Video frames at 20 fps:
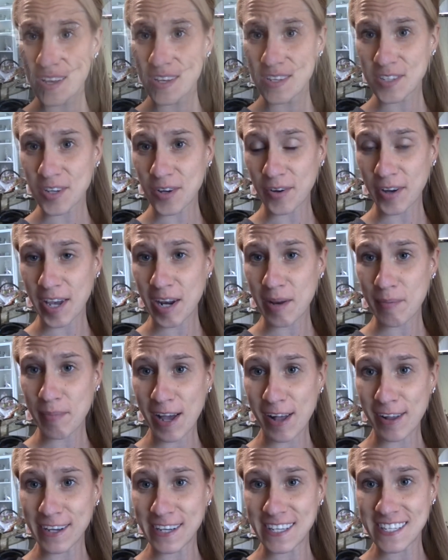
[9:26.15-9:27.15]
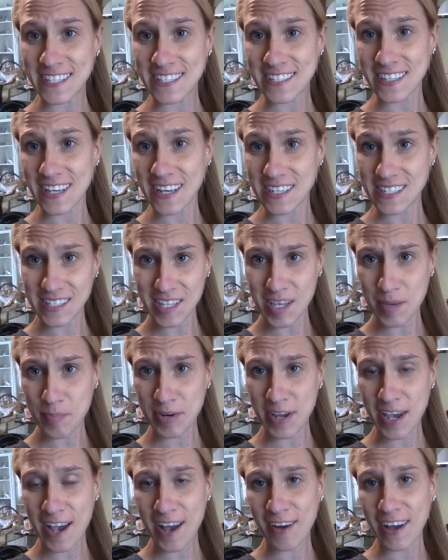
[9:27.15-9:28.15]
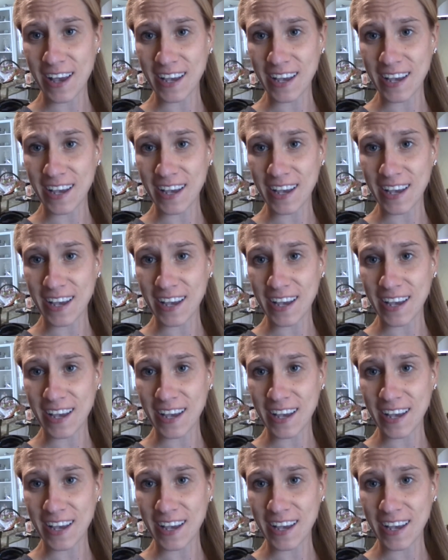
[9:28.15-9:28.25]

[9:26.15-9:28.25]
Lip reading: So Annabelle is asleep now.